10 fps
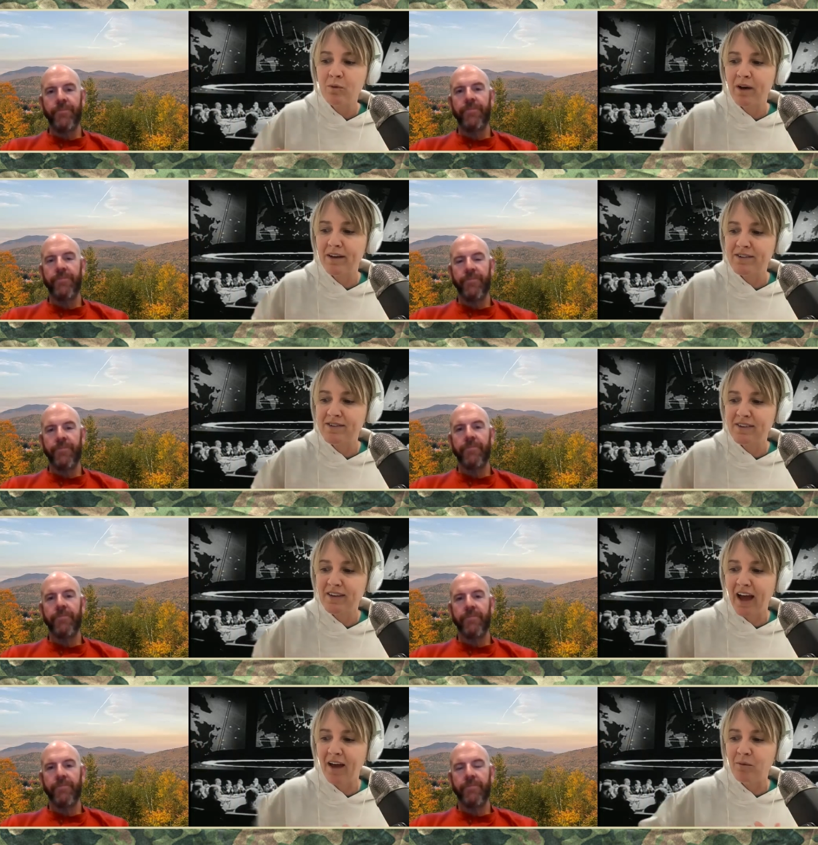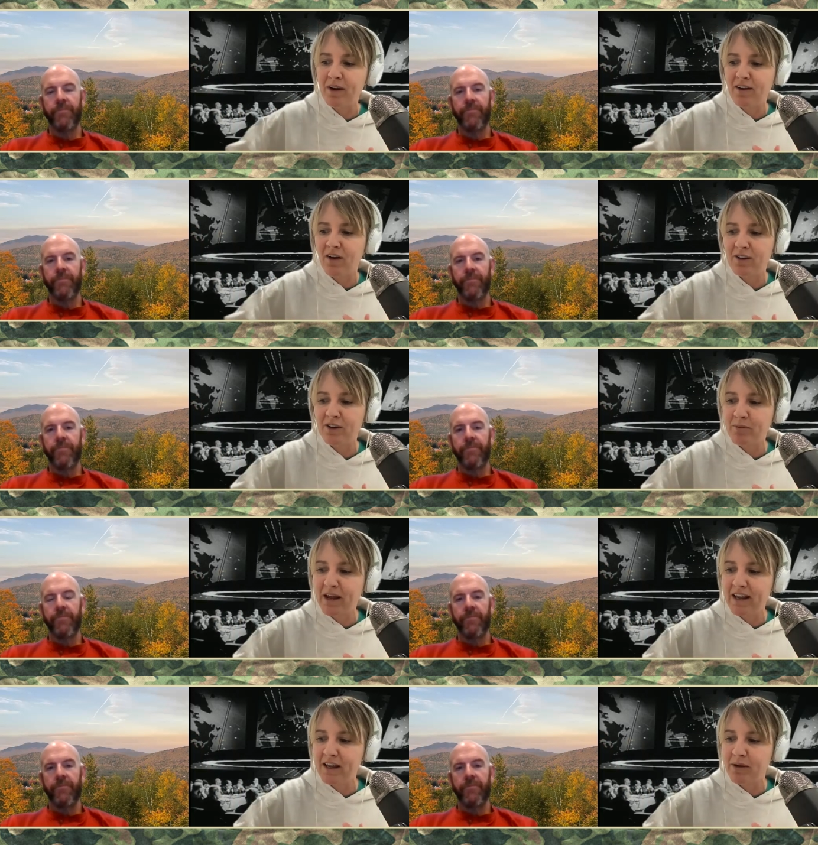Speaker 1: was, I want to call it your
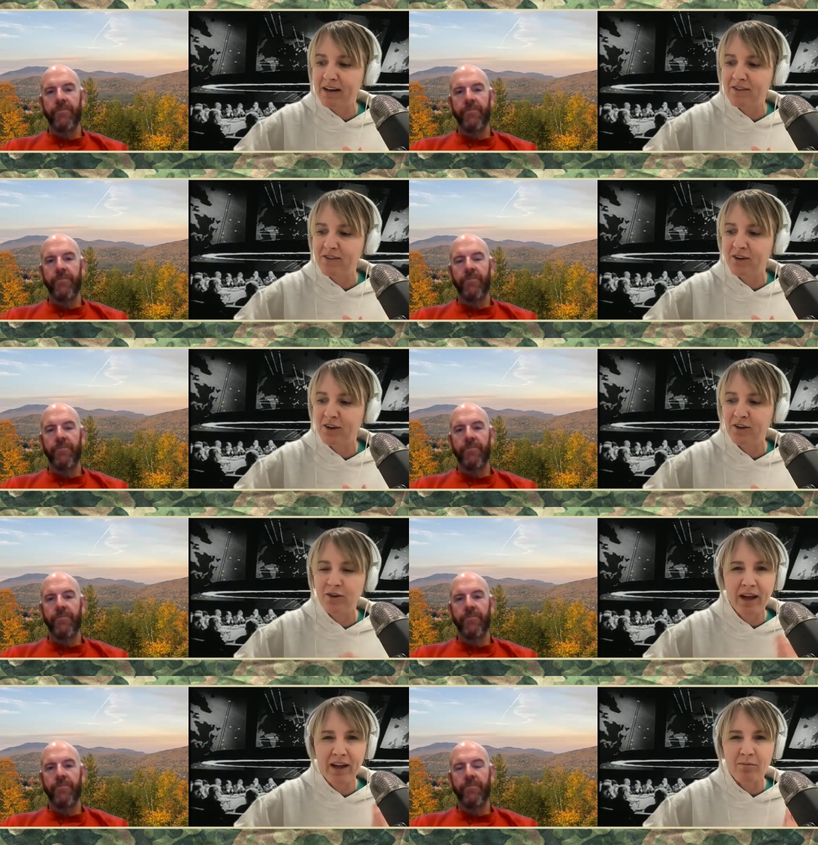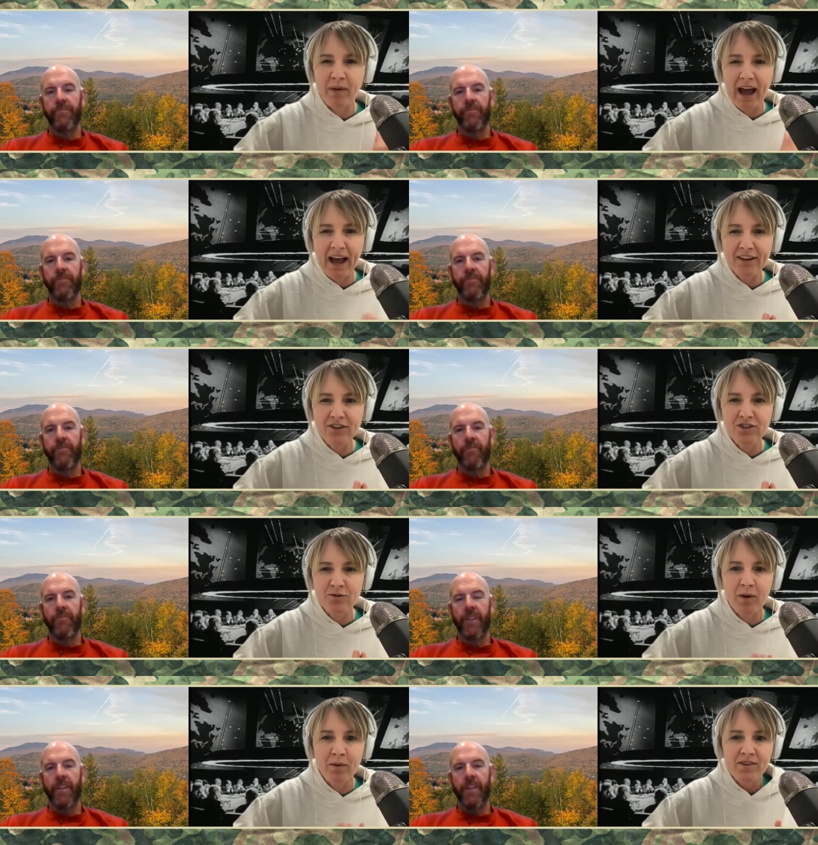pinning, but it's you get your
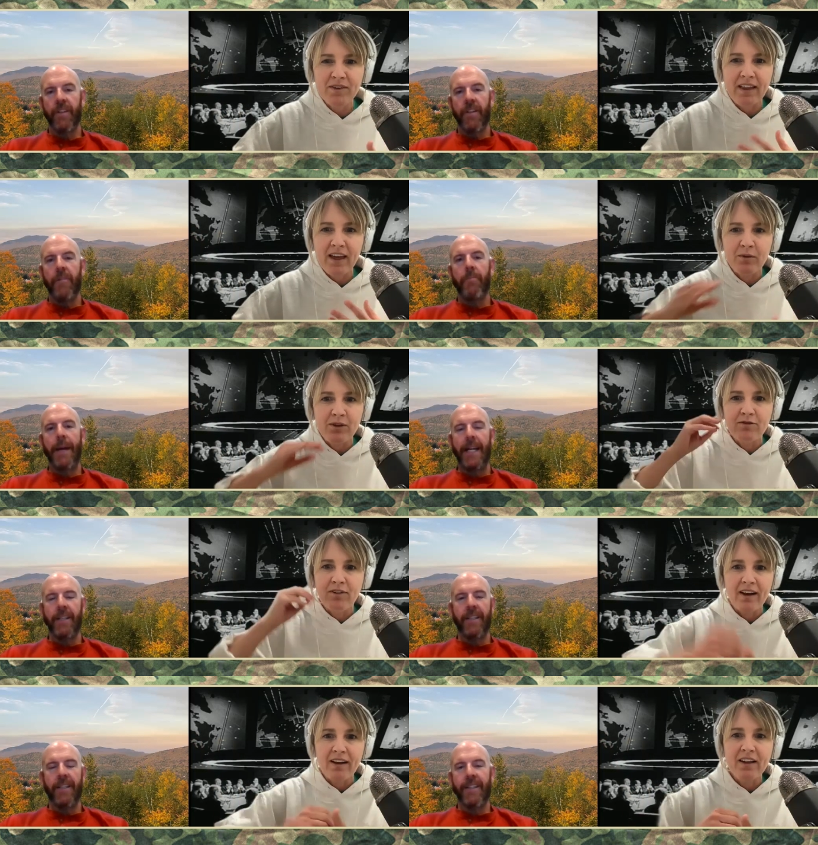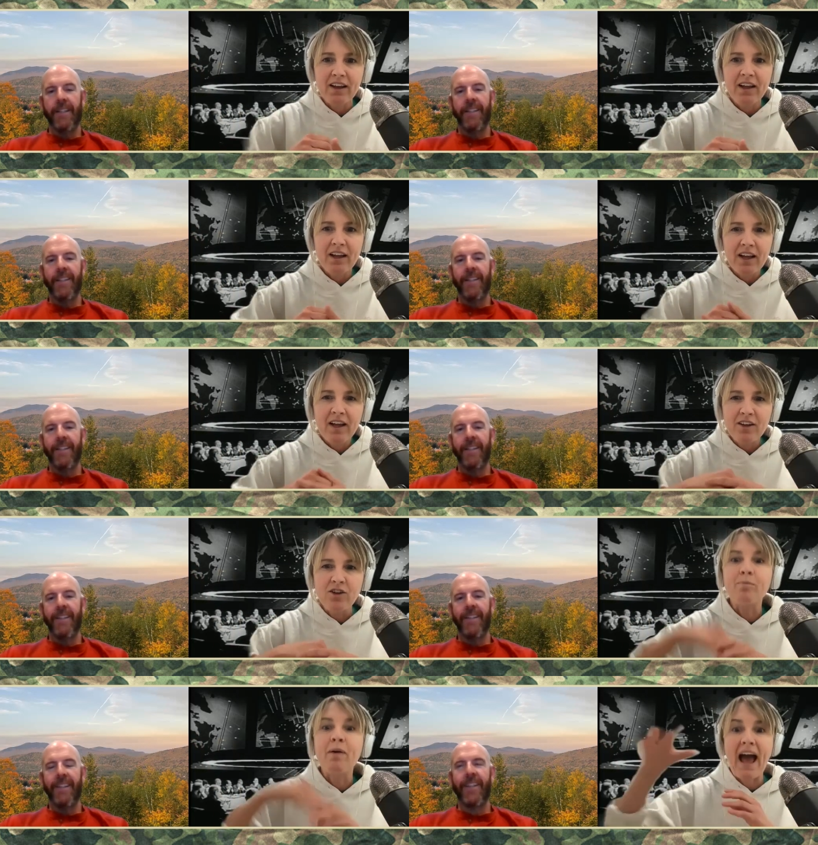badge. What was it like when you find
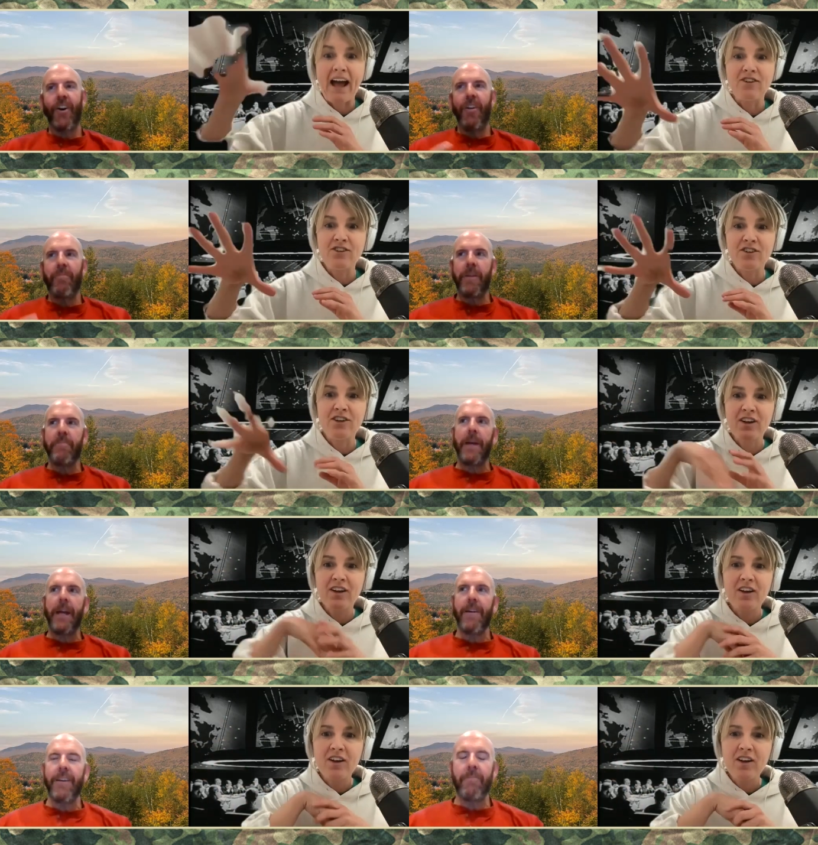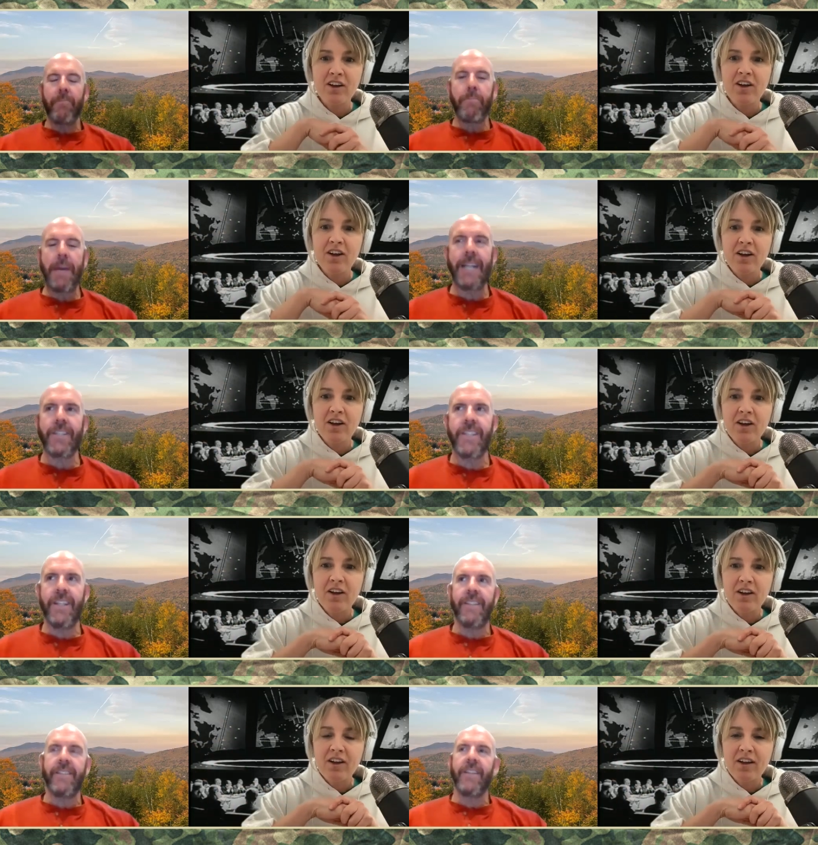
Speaker 2: your
Speaker 1: patch?
Speaker 2: Patched
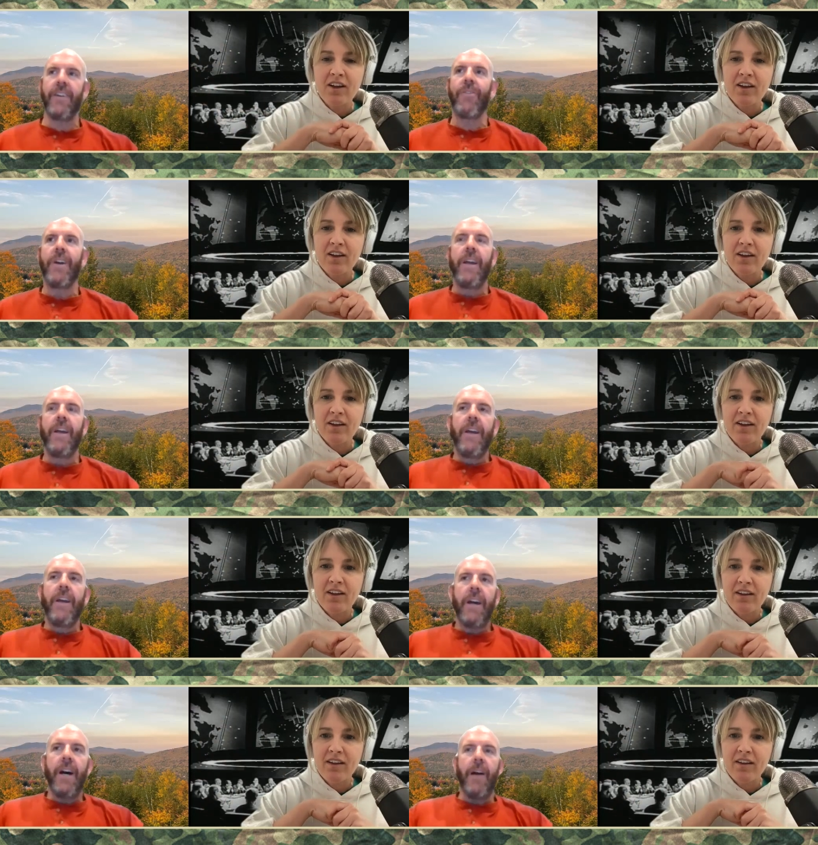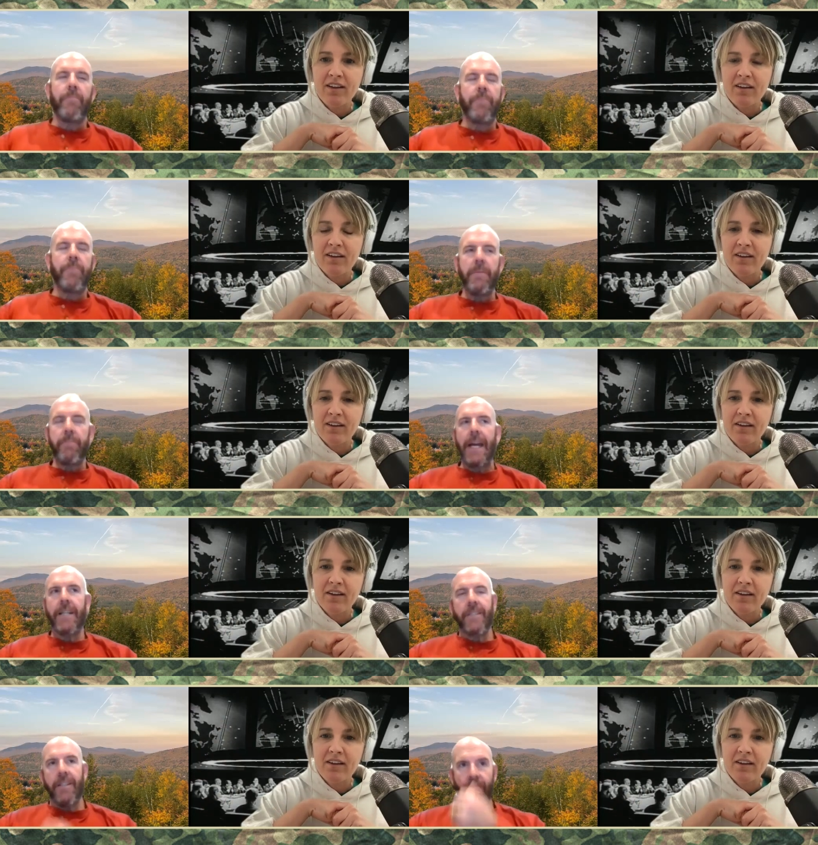in. So being
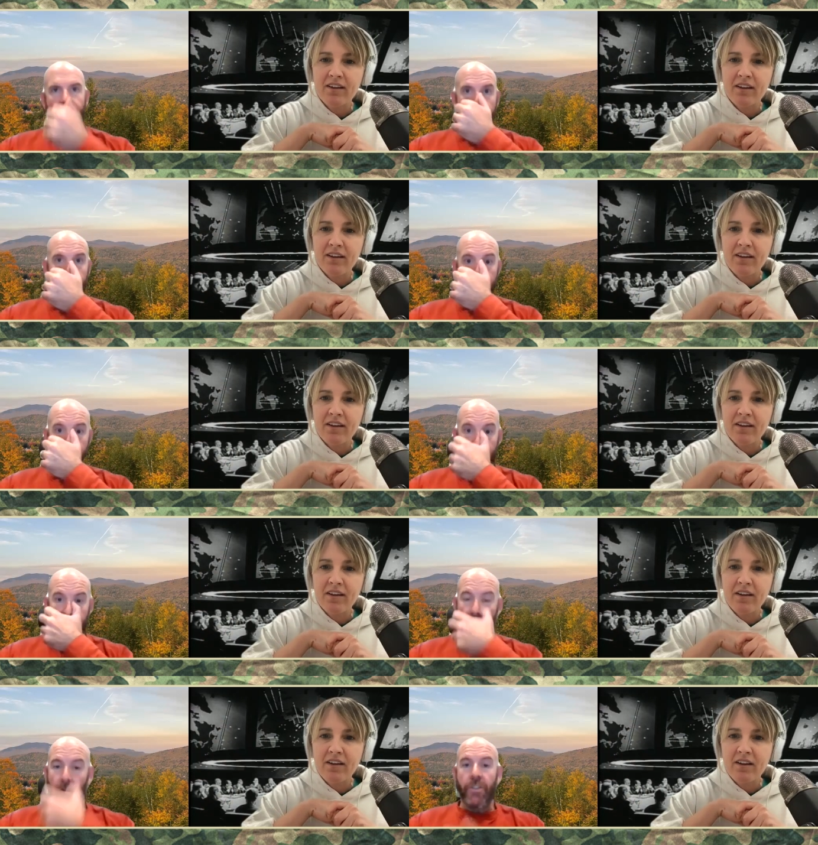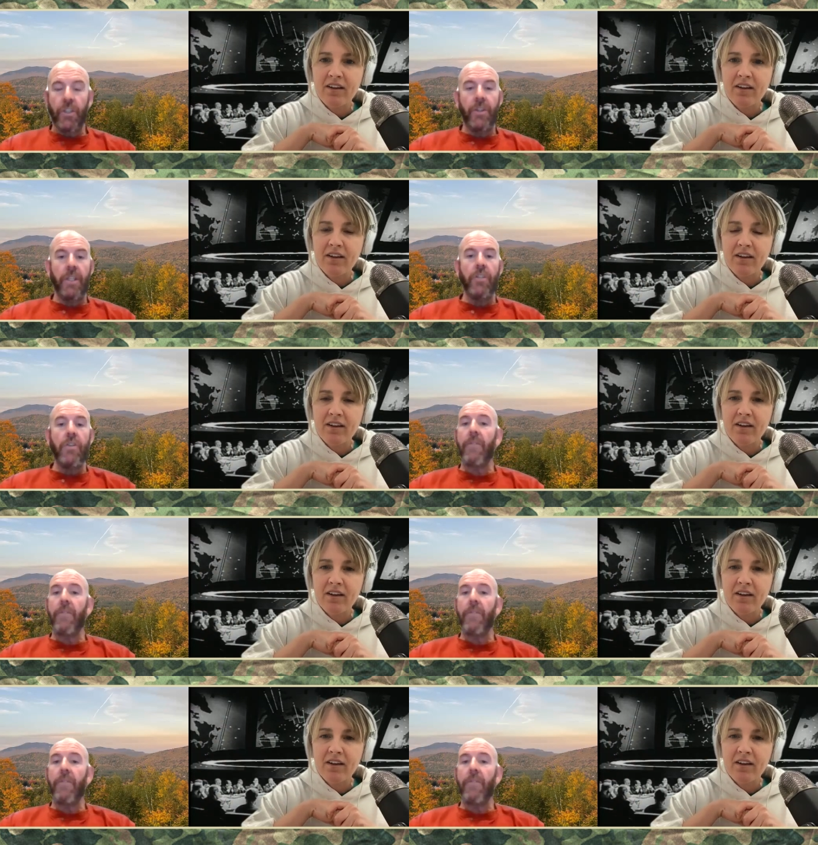patched in was an interesting story. So you never